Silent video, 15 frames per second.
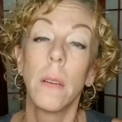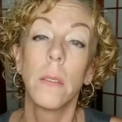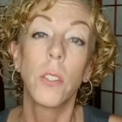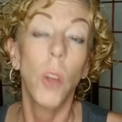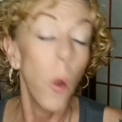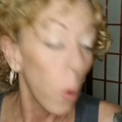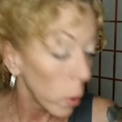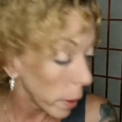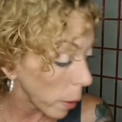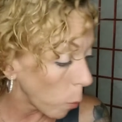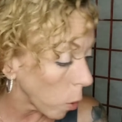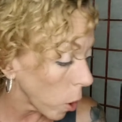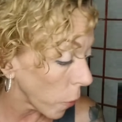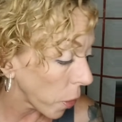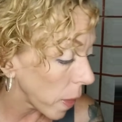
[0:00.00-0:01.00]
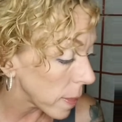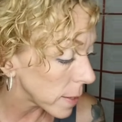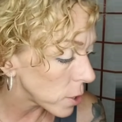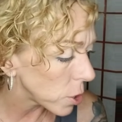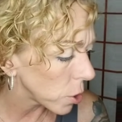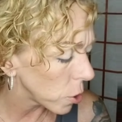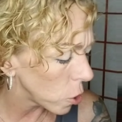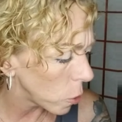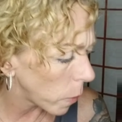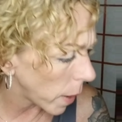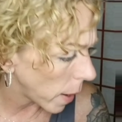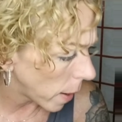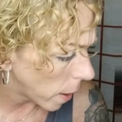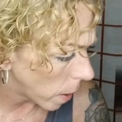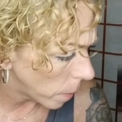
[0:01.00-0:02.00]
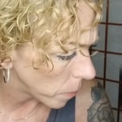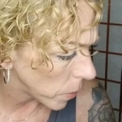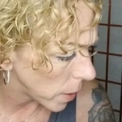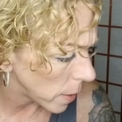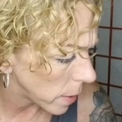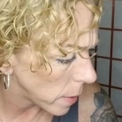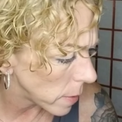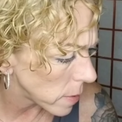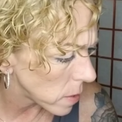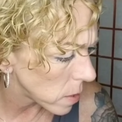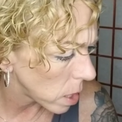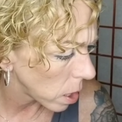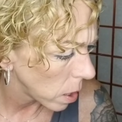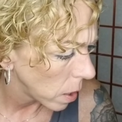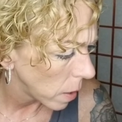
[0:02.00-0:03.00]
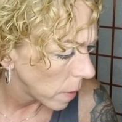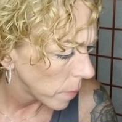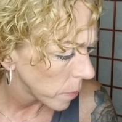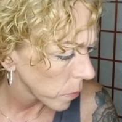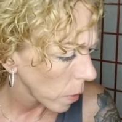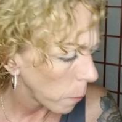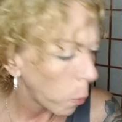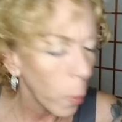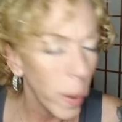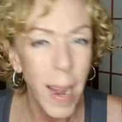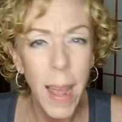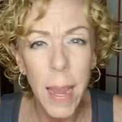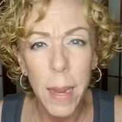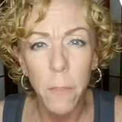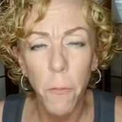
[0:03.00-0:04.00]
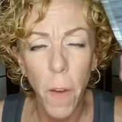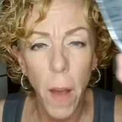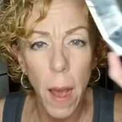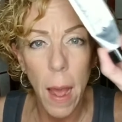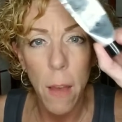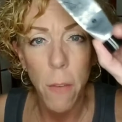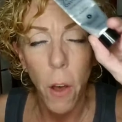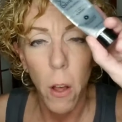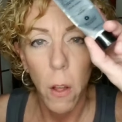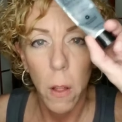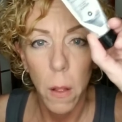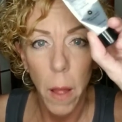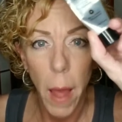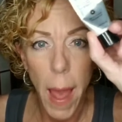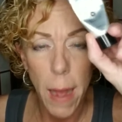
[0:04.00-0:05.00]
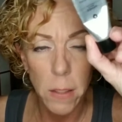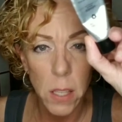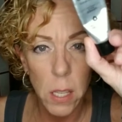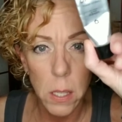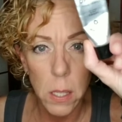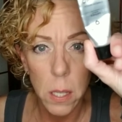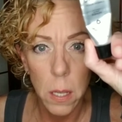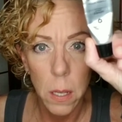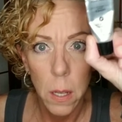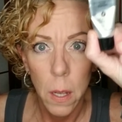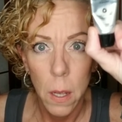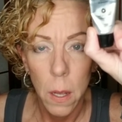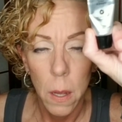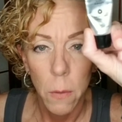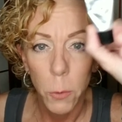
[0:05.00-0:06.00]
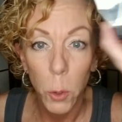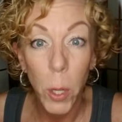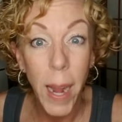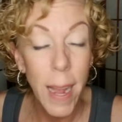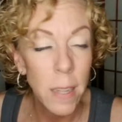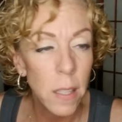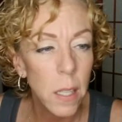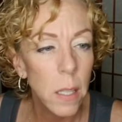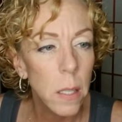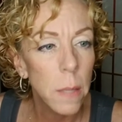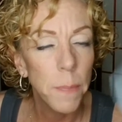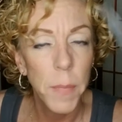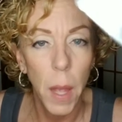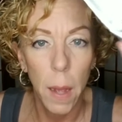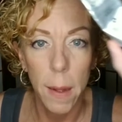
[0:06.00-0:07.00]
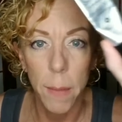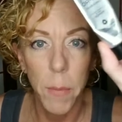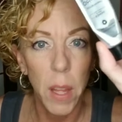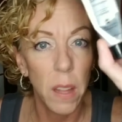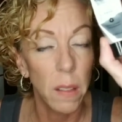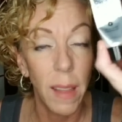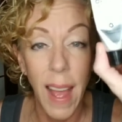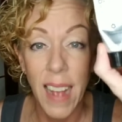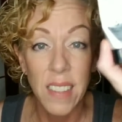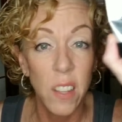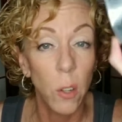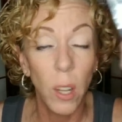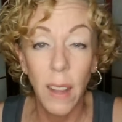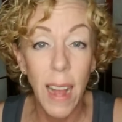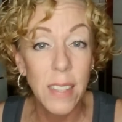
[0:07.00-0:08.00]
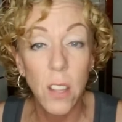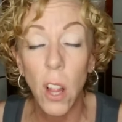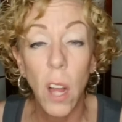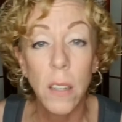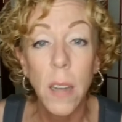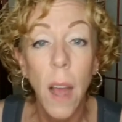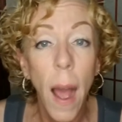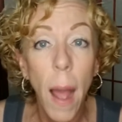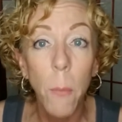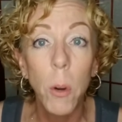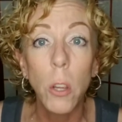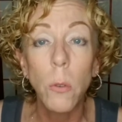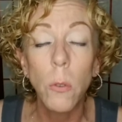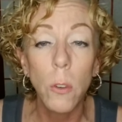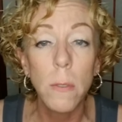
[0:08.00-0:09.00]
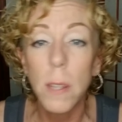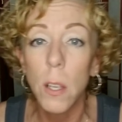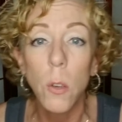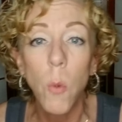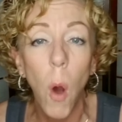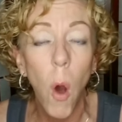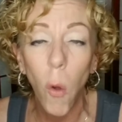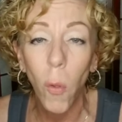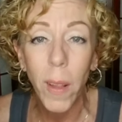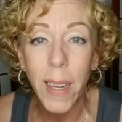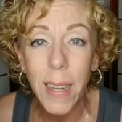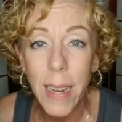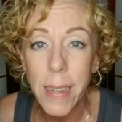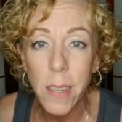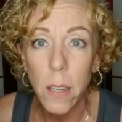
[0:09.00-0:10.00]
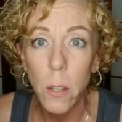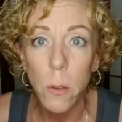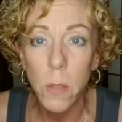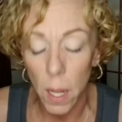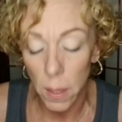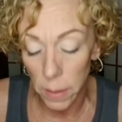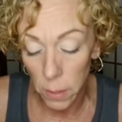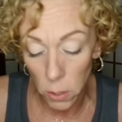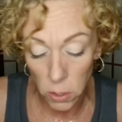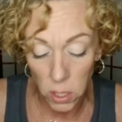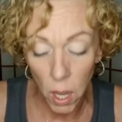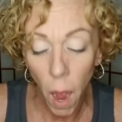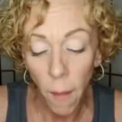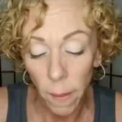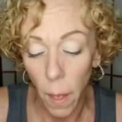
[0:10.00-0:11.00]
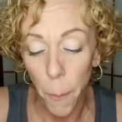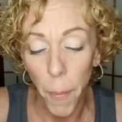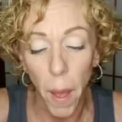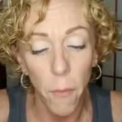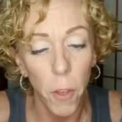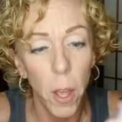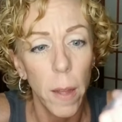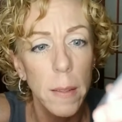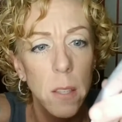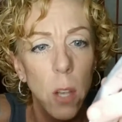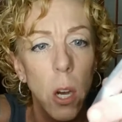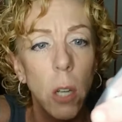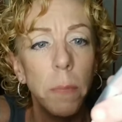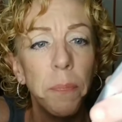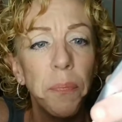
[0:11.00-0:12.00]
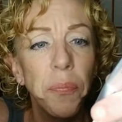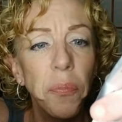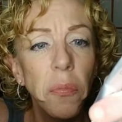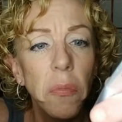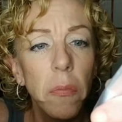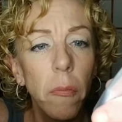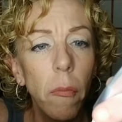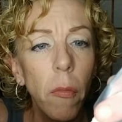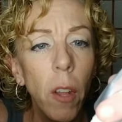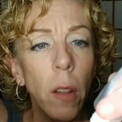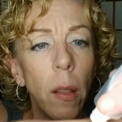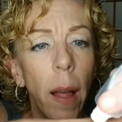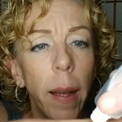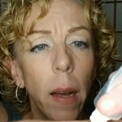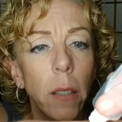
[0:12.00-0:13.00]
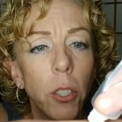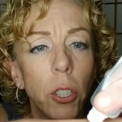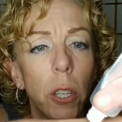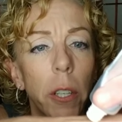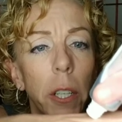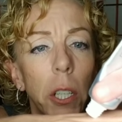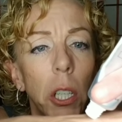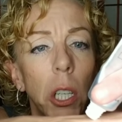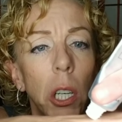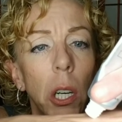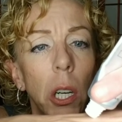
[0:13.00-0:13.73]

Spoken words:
Totally worth it. The tube is 0.85 ounces. Fluid ounces. It'll last a long time. When you use it, you only need to use a little dollop of it. So, like, I'll show you.